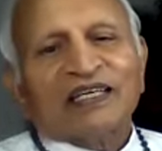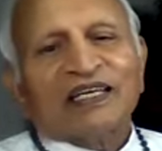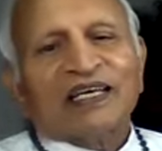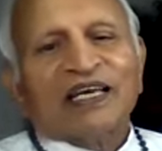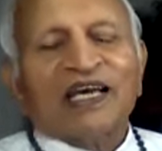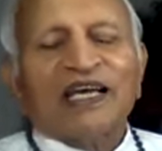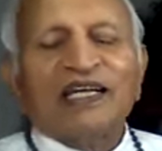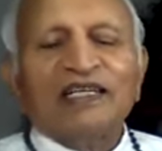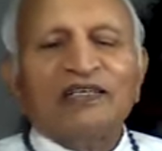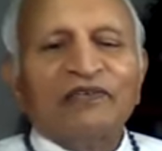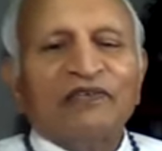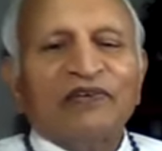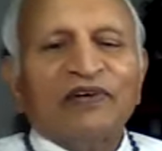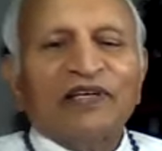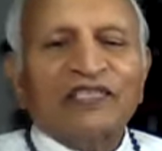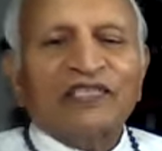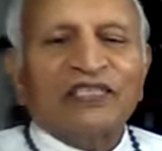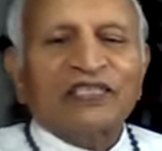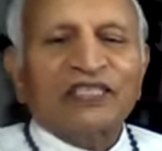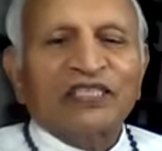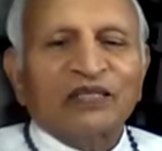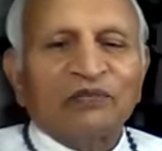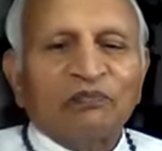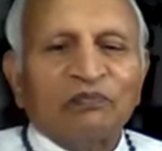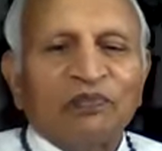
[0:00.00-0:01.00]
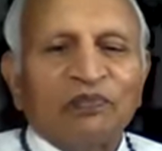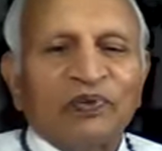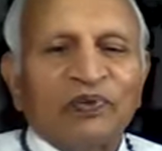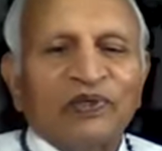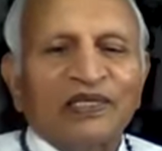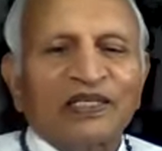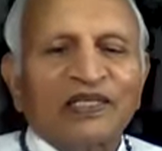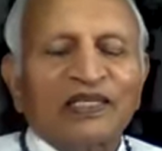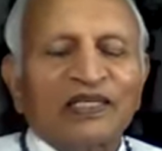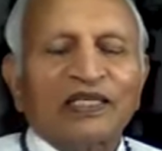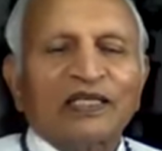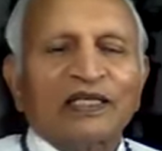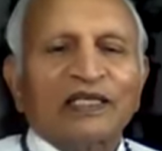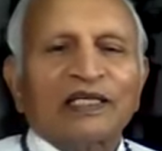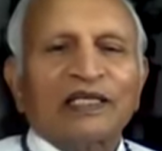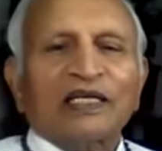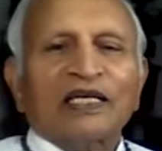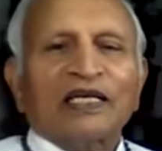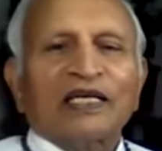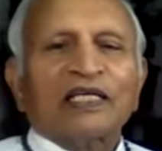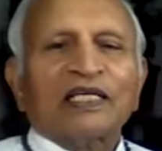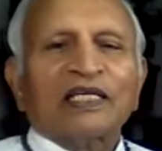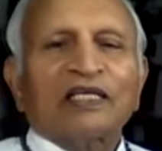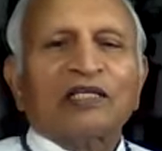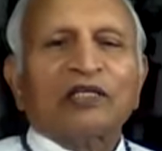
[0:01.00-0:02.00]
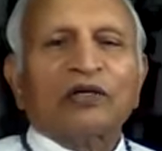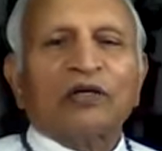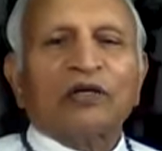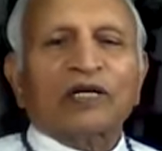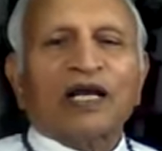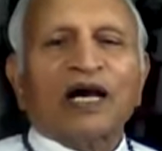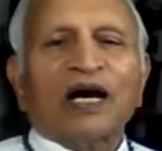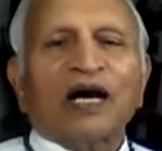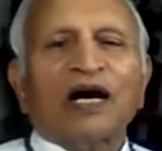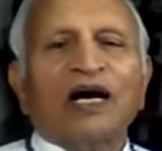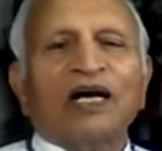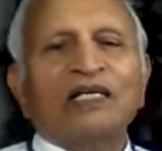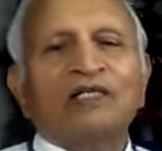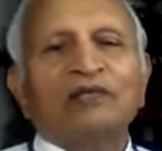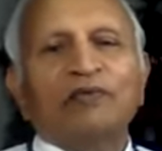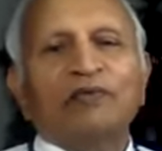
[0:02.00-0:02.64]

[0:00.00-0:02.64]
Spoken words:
and worship, your heart